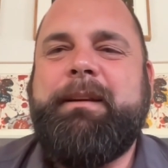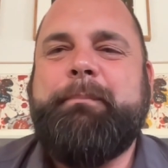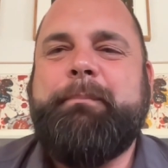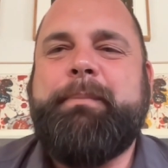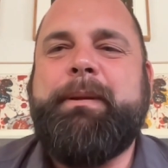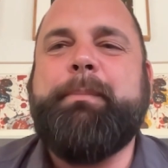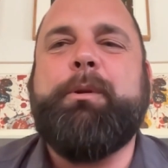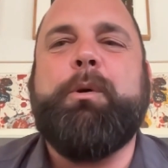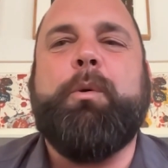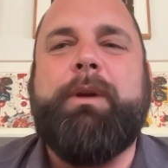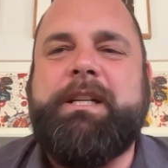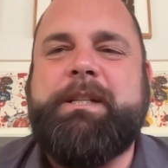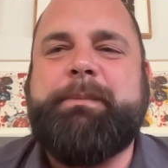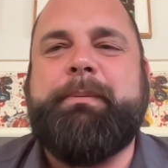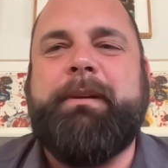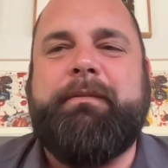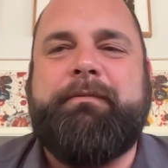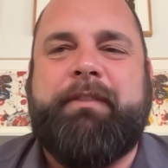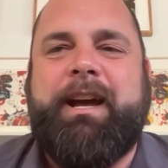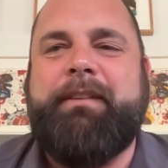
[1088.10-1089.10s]
people don't want to
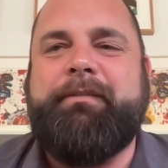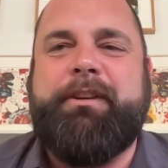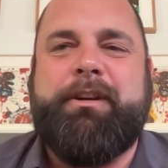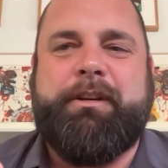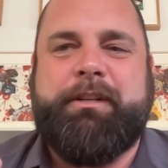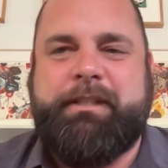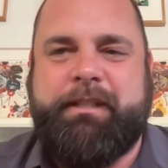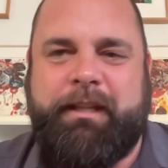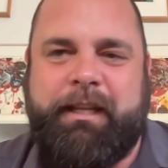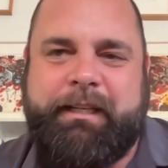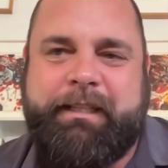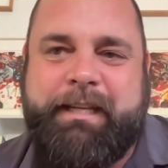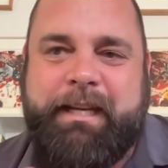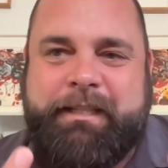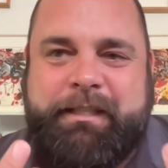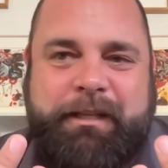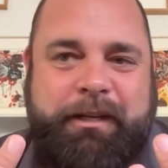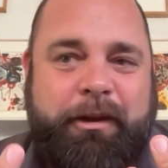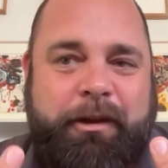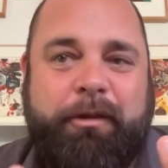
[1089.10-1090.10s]
spend 5 years to like get
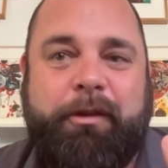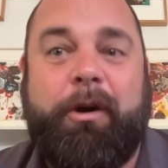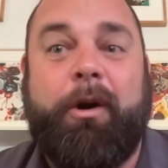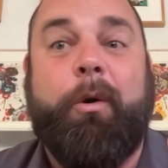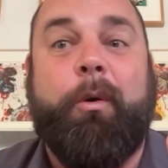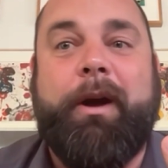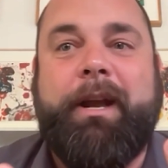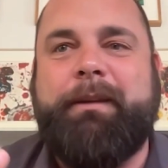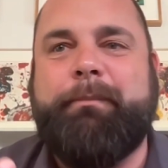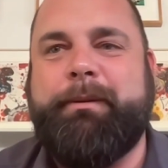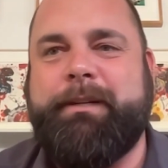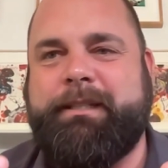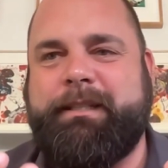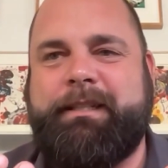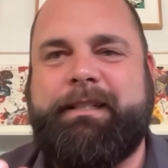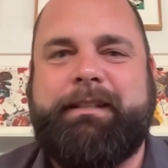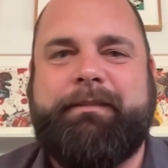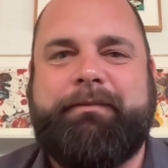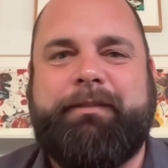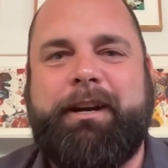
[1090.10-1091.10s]
to know the Hawaiian
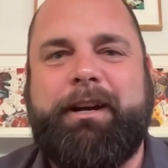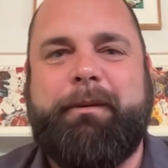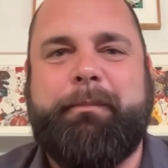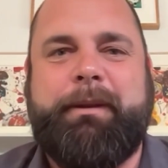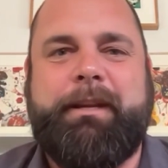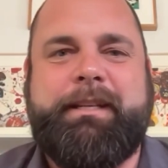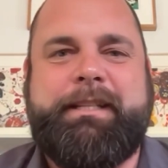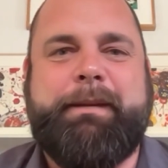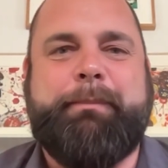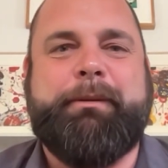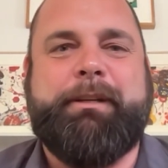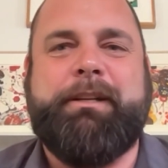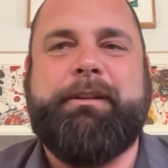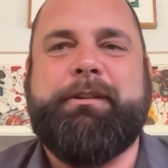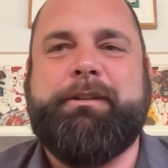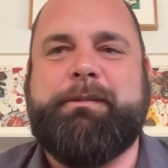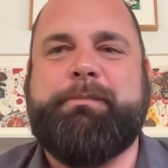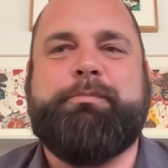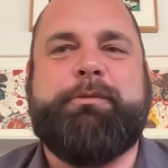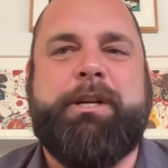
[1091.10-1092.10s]
business environment. Typically
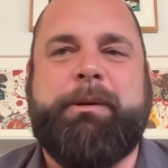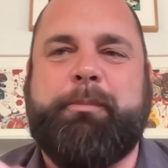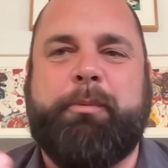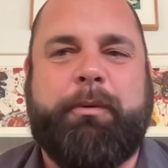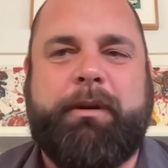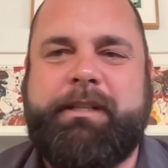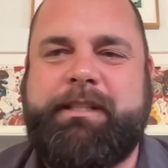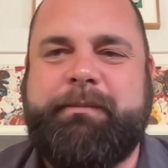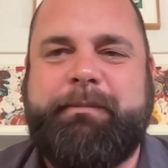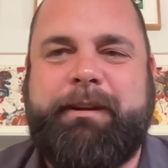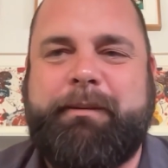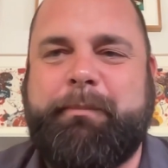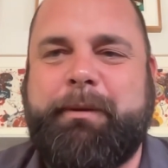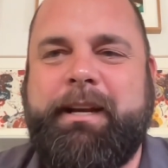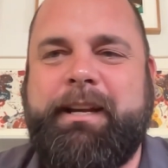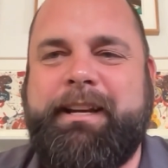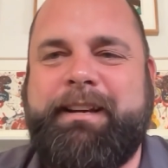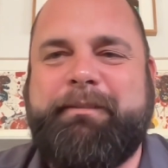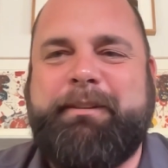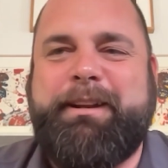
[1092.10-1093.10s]
there's cheaper ways to make
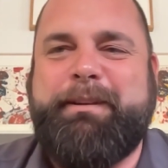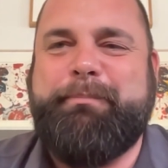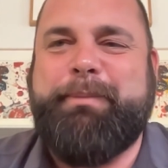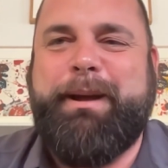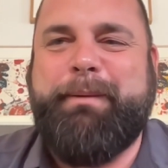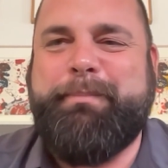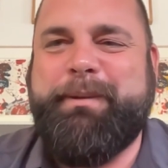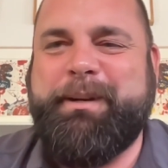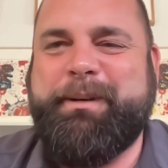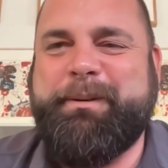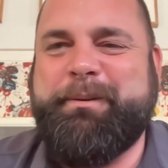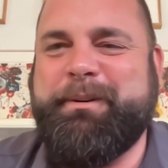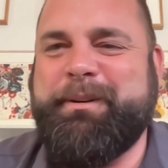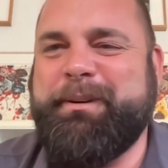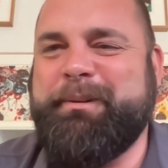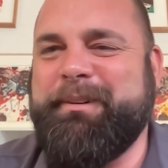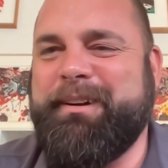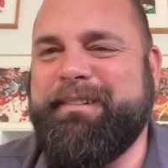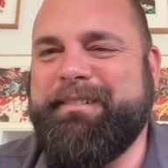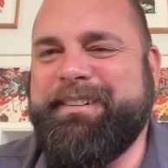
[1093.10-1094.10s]
money, right? Buy Bitcoin or
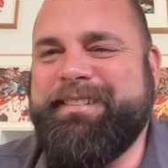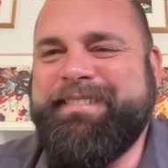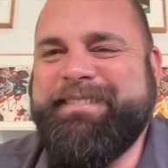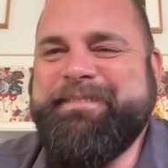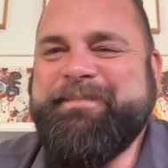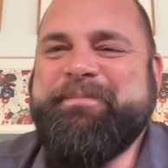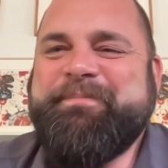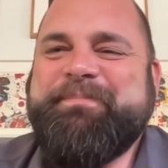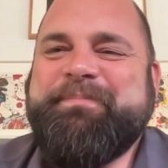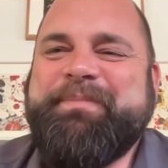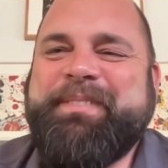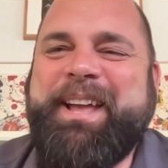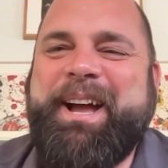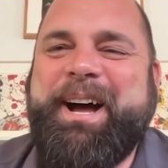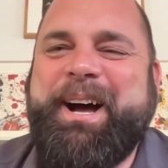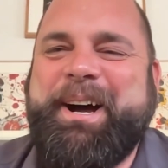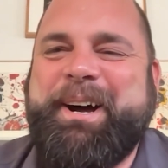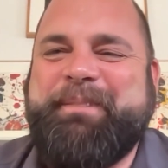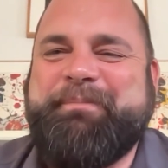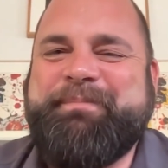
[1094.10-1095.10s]
whatever.
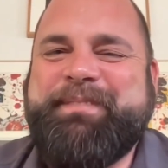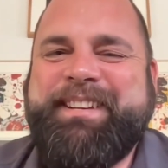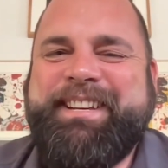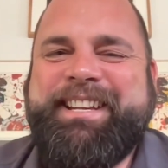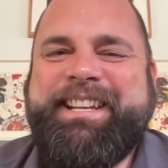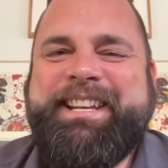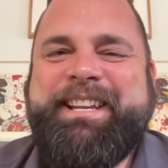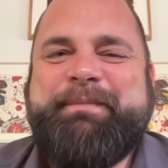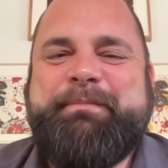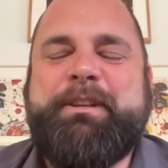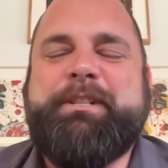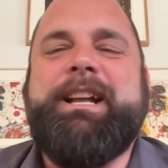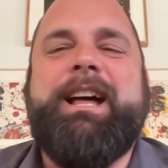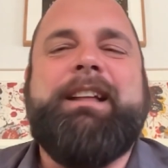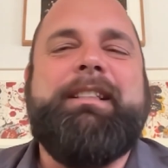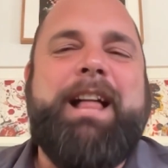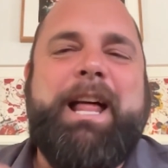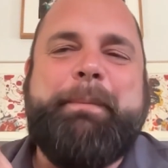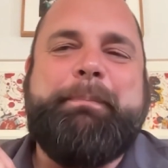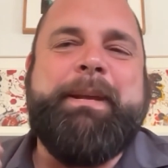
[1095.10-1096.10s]
There's not a
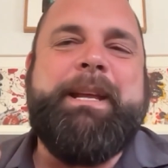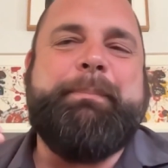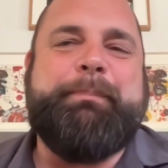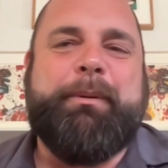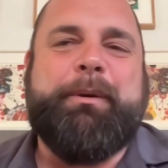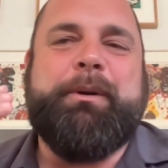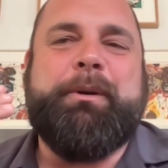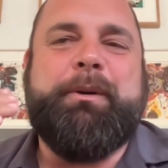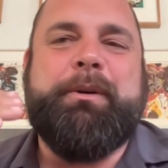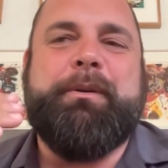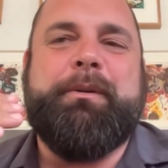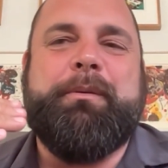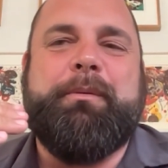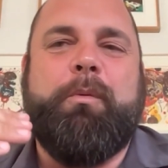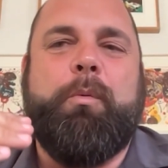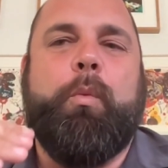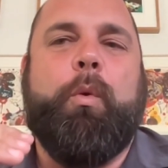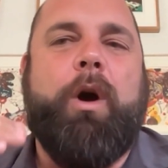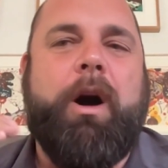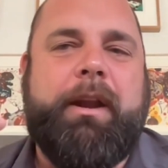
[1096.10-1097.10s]
lot of people who
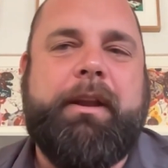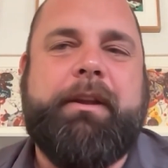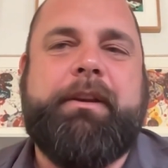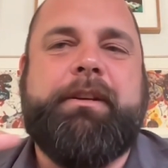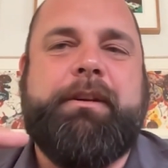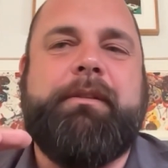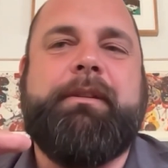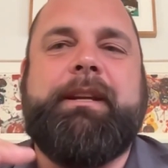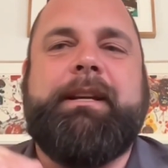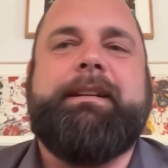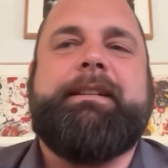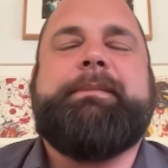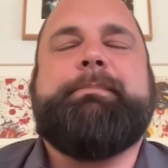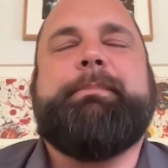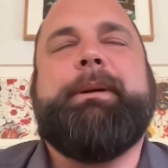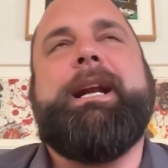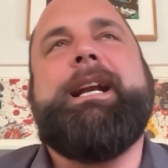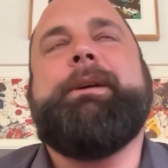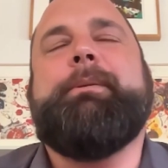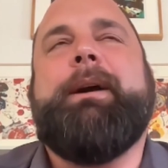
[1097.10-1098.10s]
want to do this,
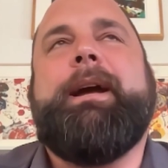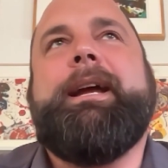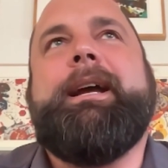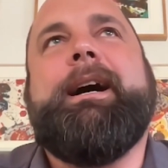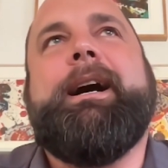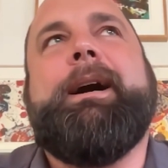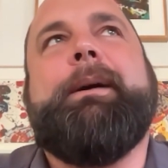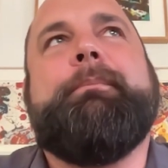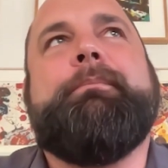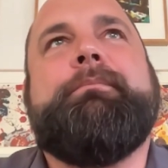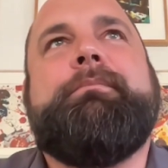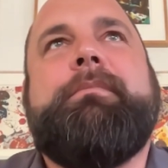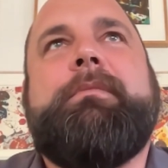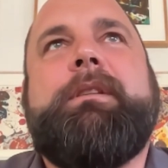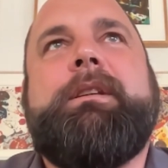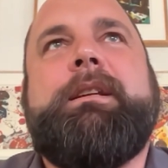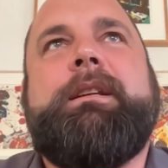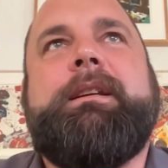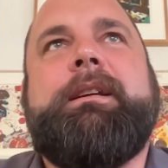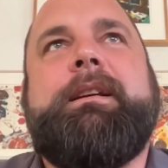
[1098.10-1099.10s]
but anyway,
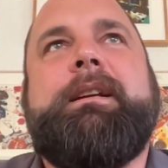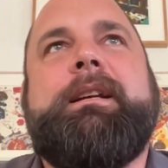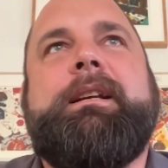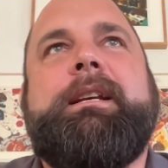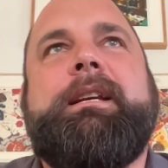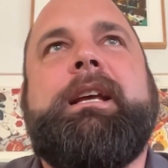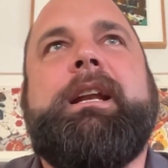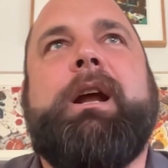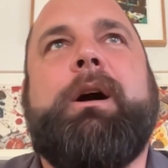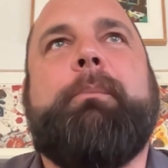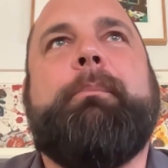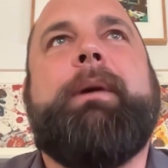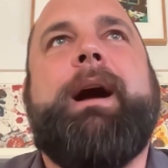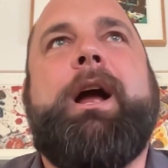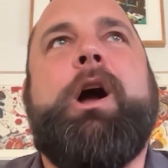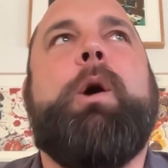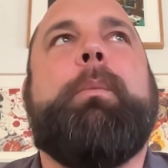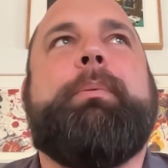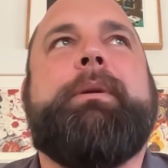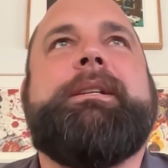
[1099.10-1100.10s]
my
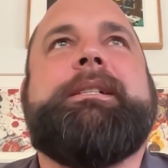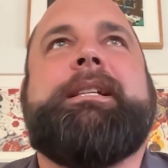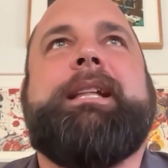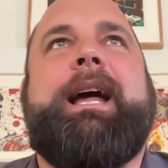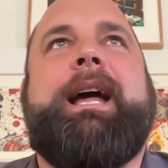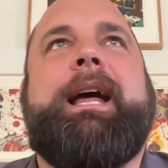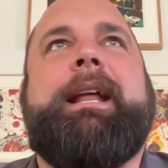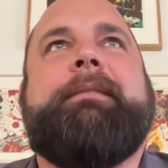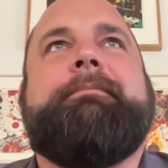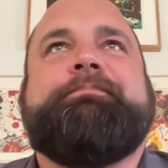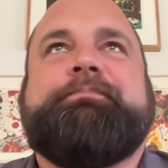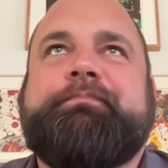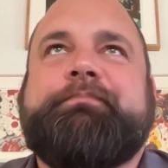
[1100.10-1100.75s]
hope is that